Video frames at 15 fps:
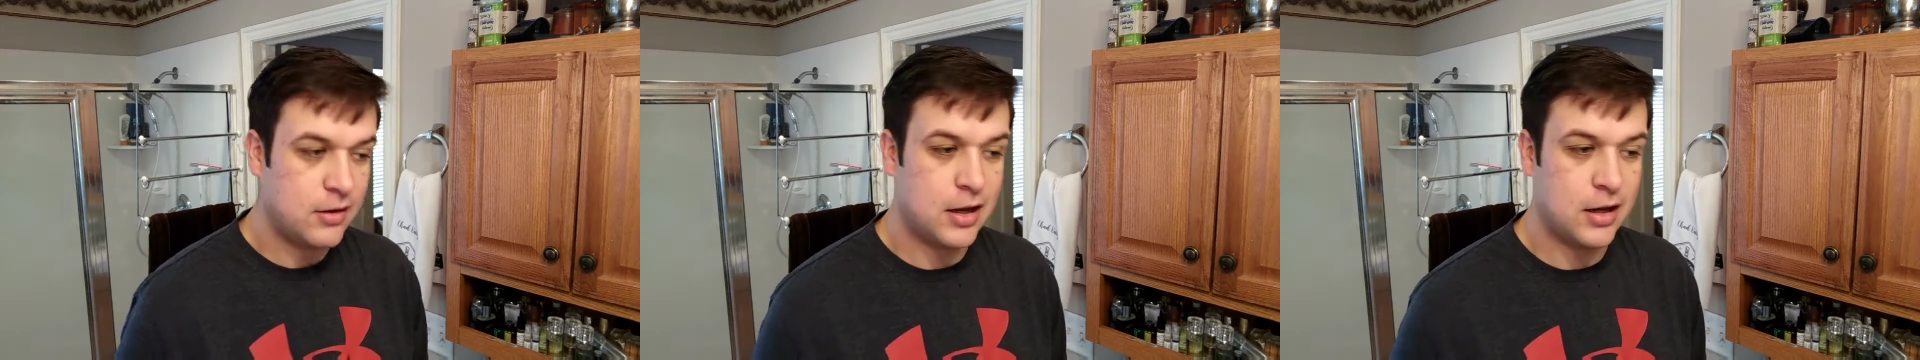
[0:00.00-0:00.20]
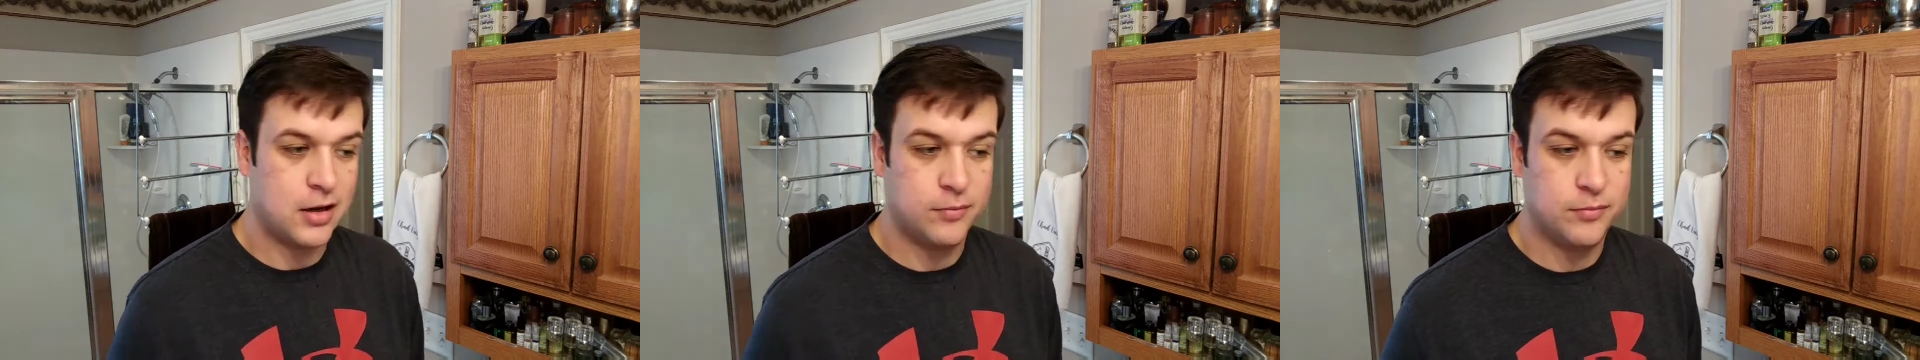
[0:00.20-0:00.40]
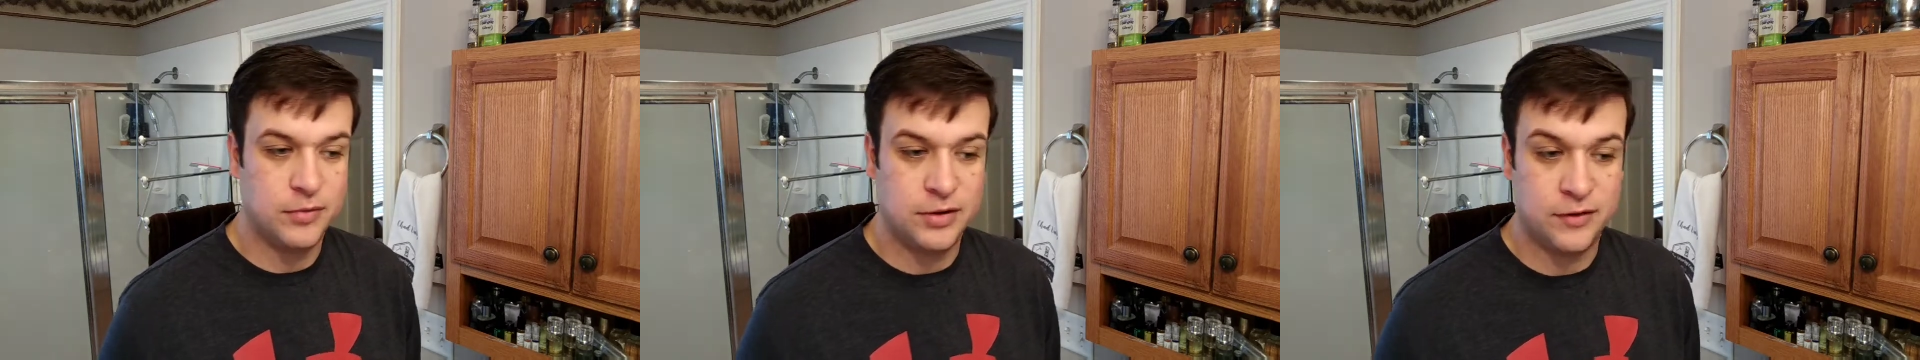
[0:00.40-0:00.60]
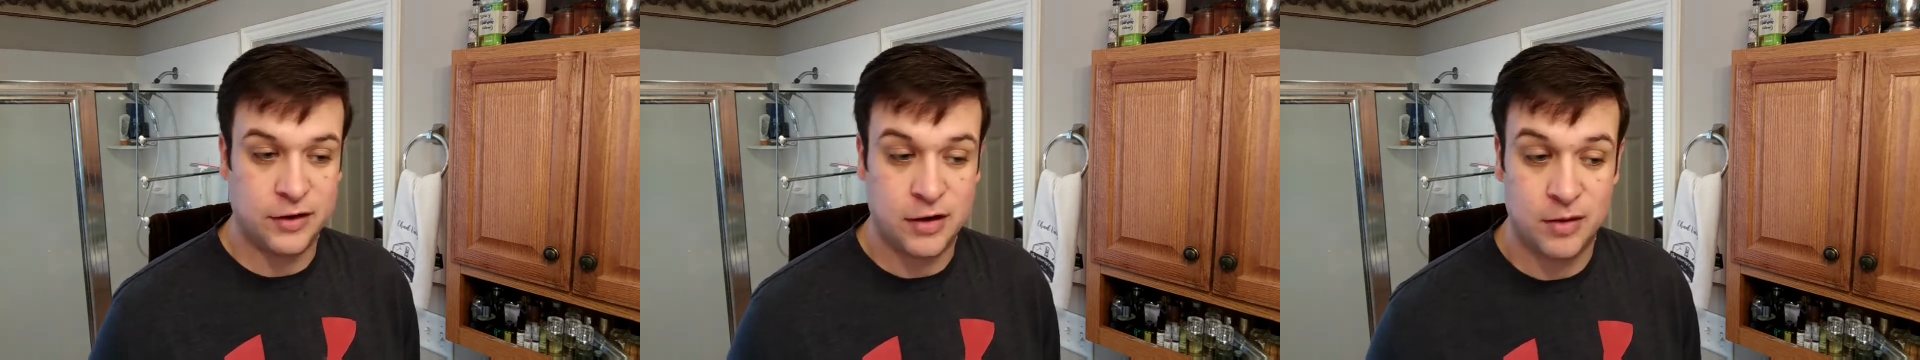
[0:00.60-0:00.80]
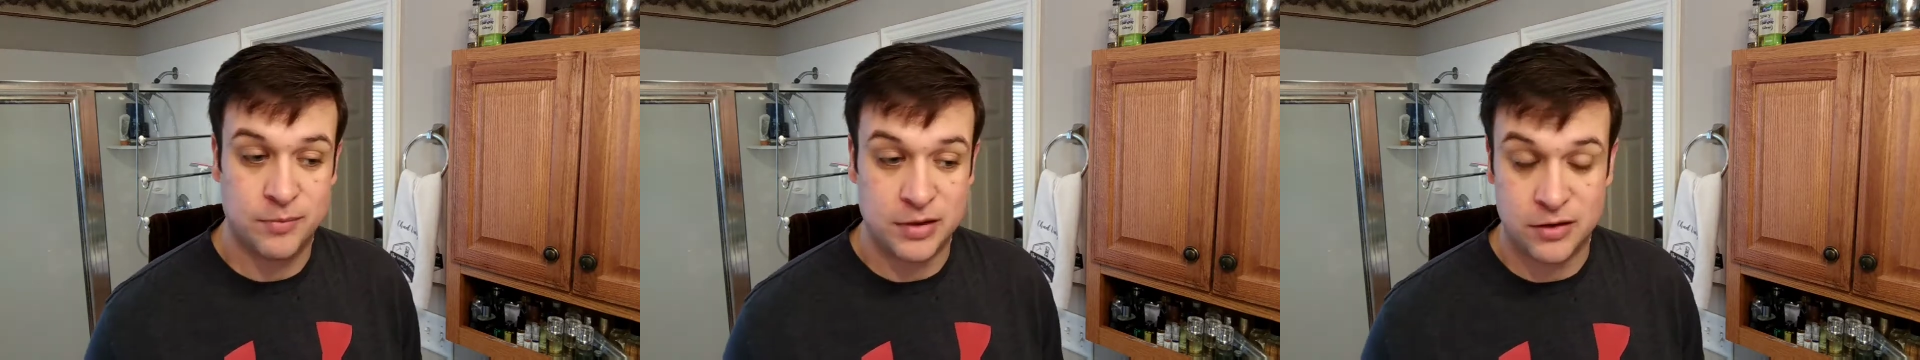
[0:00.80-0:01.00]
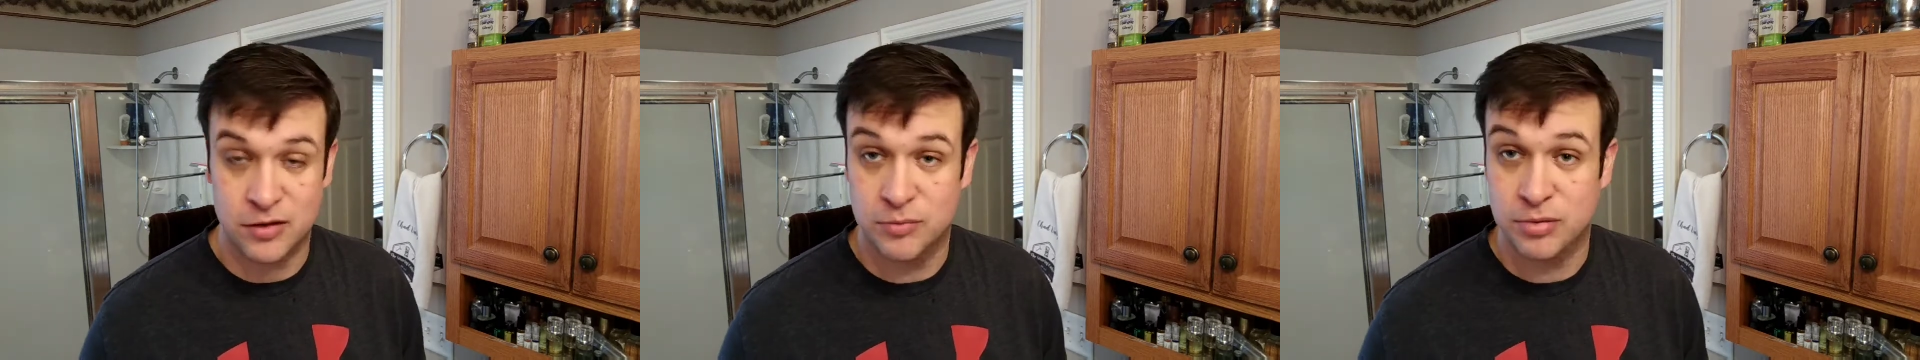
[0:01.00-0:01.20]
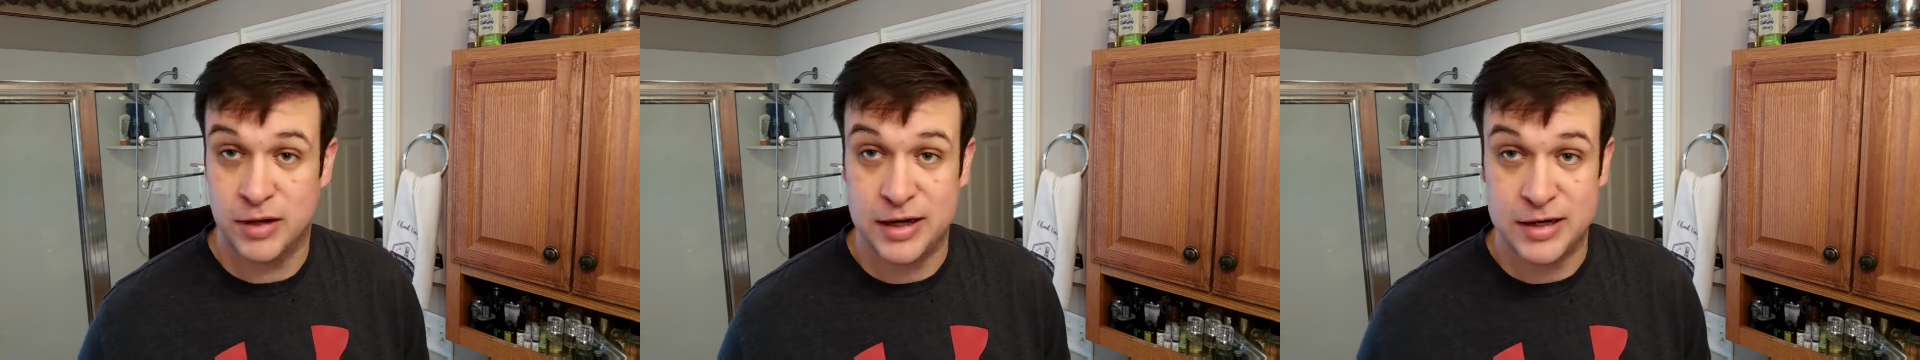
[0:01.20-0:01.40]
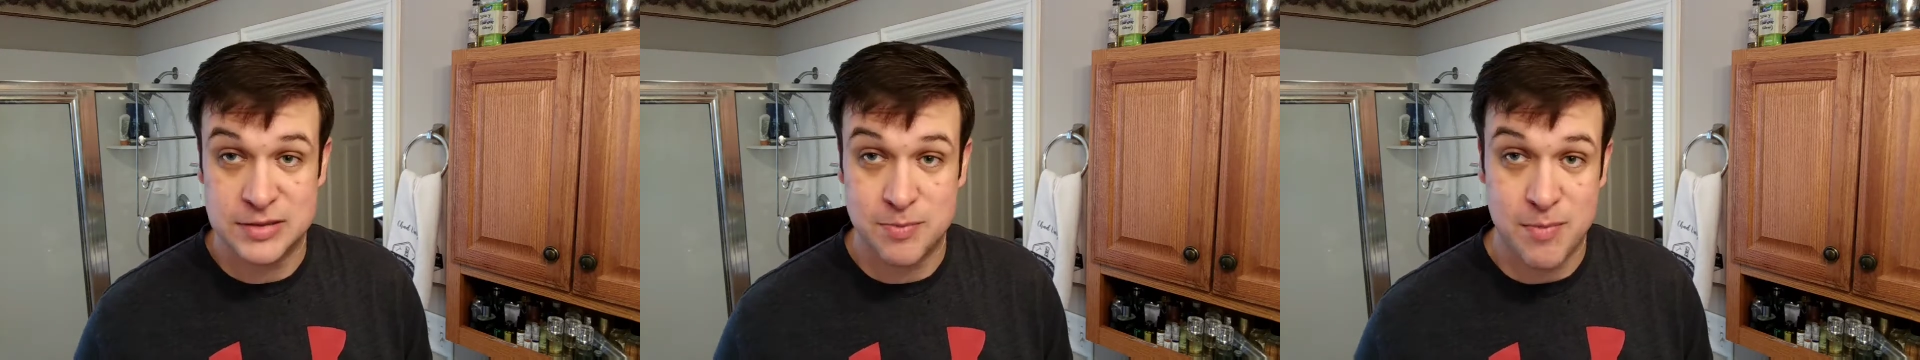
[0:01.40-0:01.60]
and the company that the
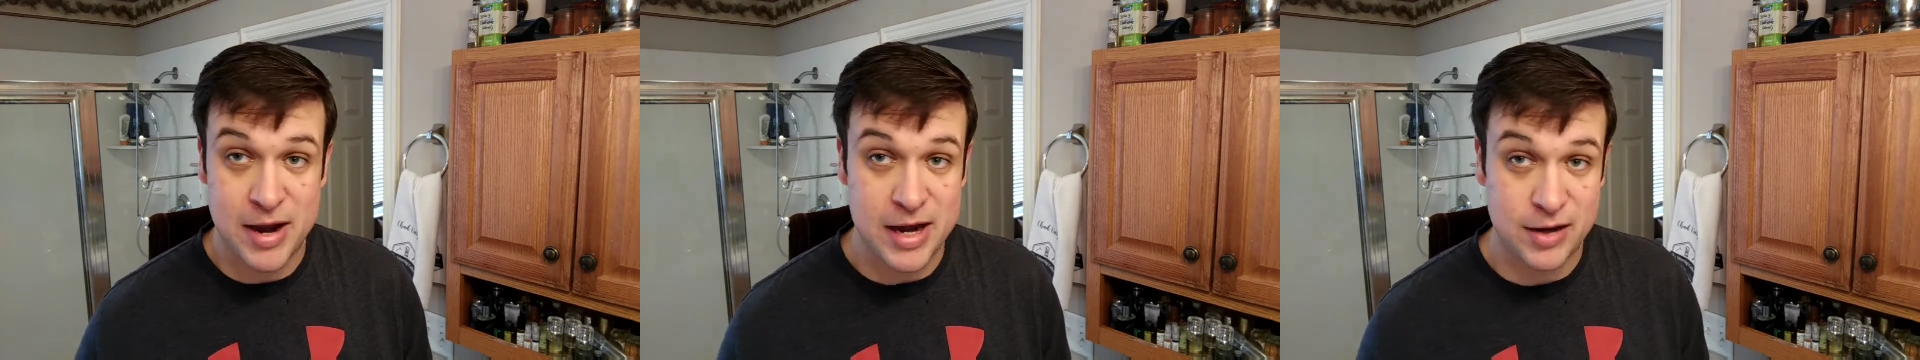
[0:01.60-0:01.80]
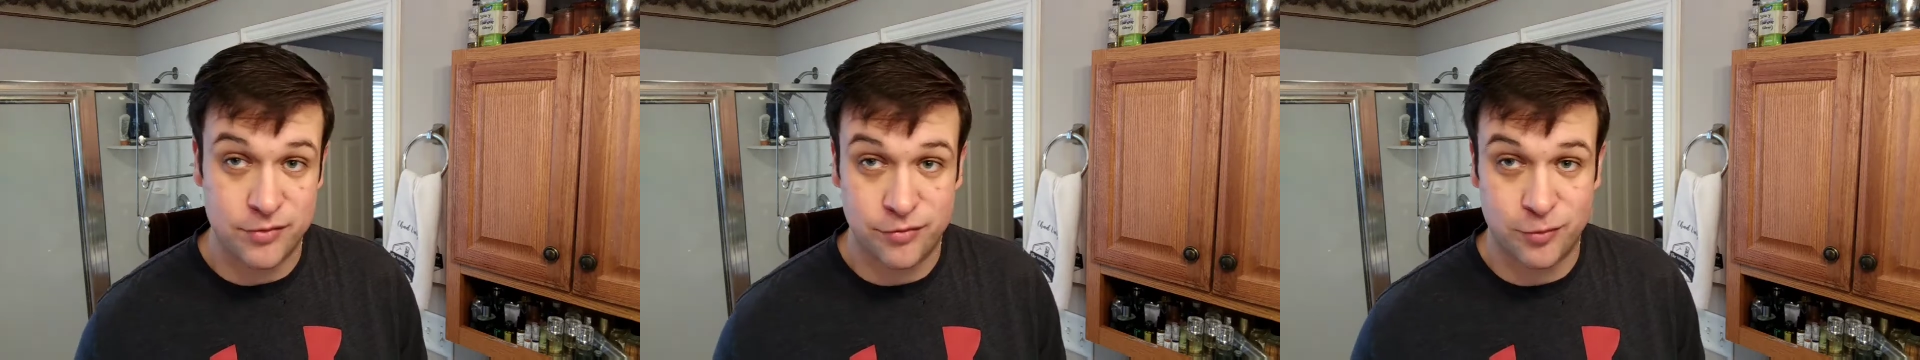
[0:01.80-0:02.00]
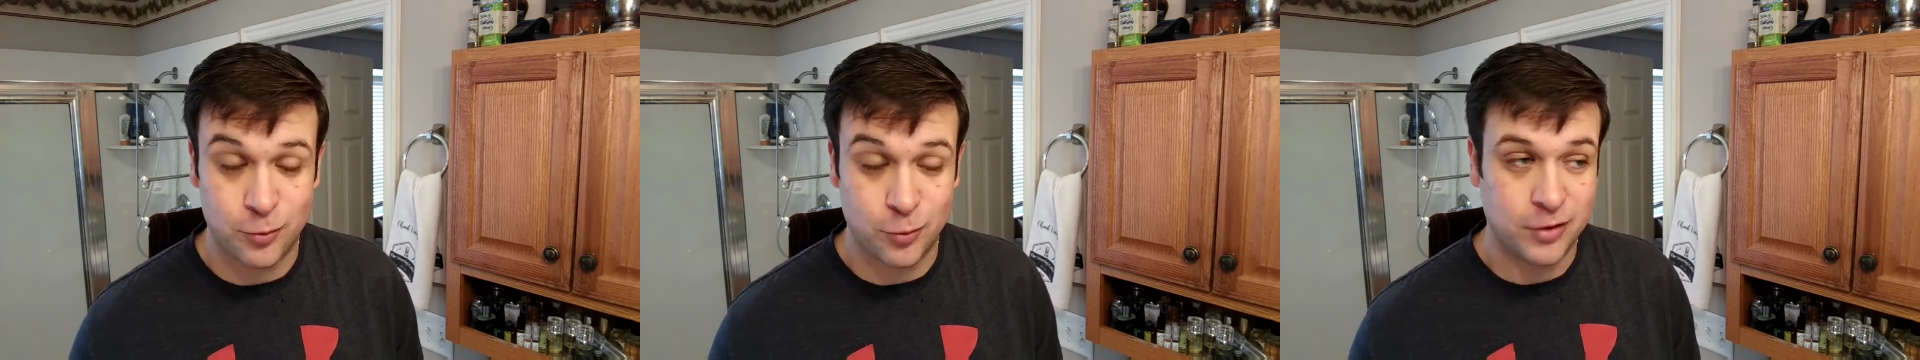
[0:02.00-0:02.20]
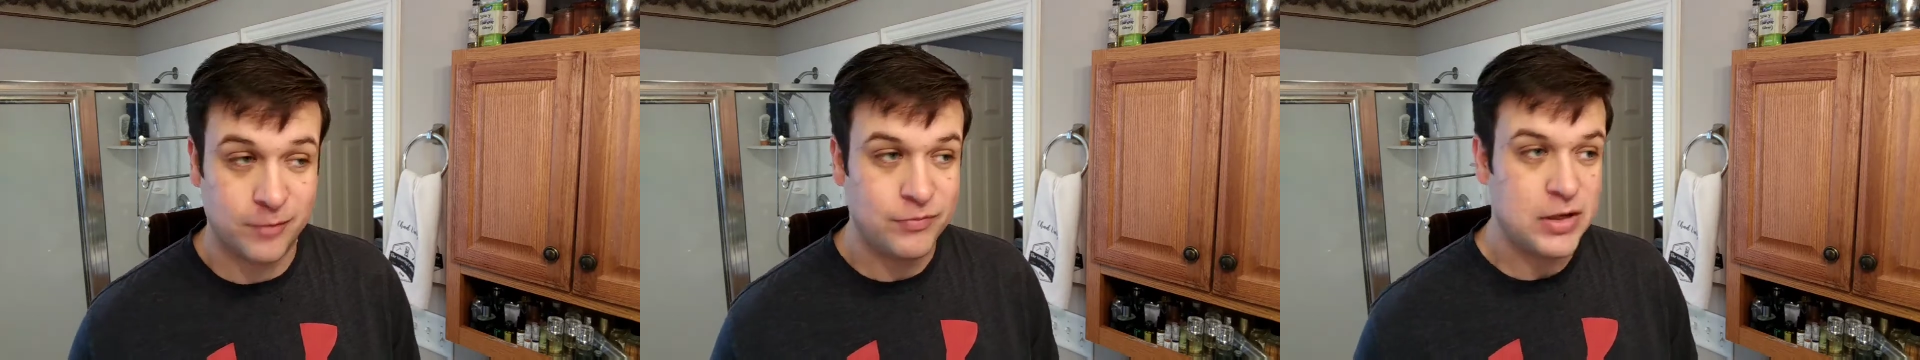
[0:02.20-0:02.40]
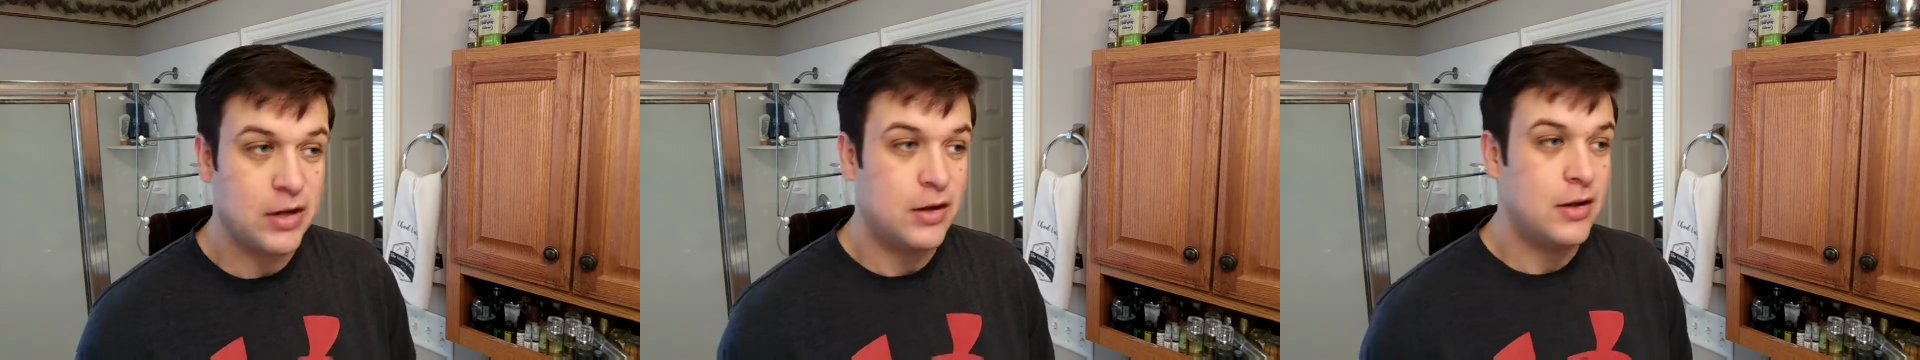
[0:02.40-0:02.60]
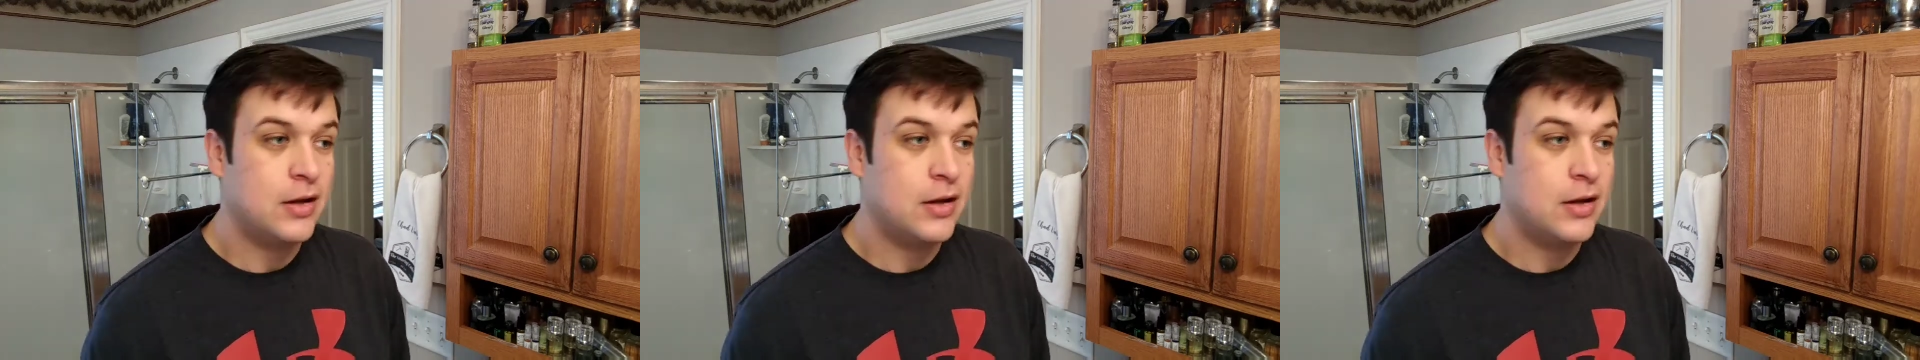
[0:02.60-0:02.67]
blade is made for.